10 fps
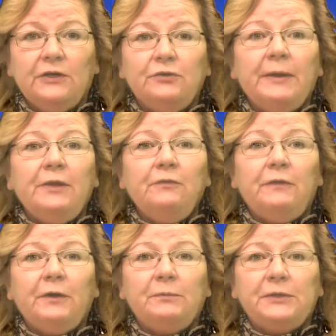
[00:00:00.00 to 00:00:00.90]
Durango
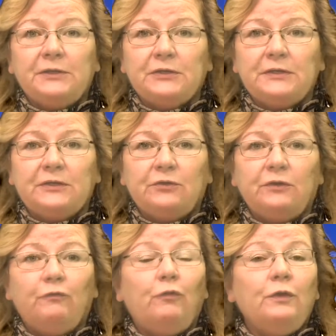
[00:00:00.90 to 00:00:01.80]
Fire Protection
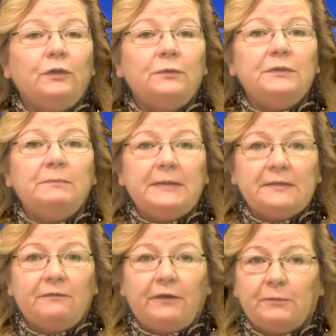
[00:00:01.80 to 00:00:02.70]
District, Fort Lewis
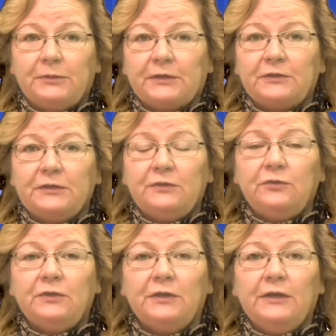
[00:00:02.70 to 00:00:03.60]
Mesa Fire Protection
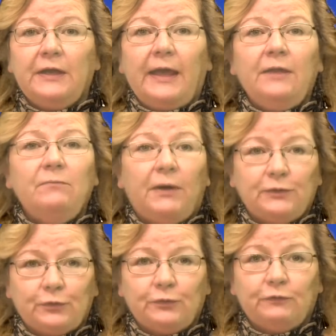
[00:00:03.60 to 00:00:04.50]
District, and
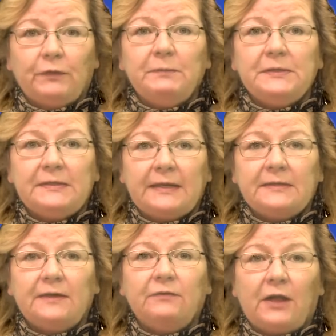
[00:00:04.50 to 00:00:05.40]
modules from the
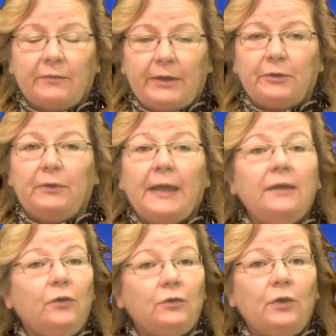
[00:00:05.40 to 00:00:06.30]
states of Colorado
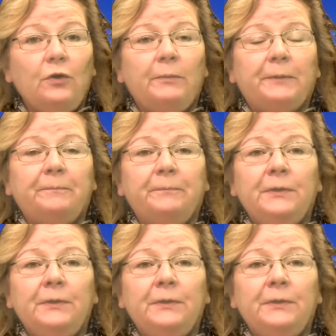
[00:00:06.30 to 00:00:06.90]
and Oklahoma.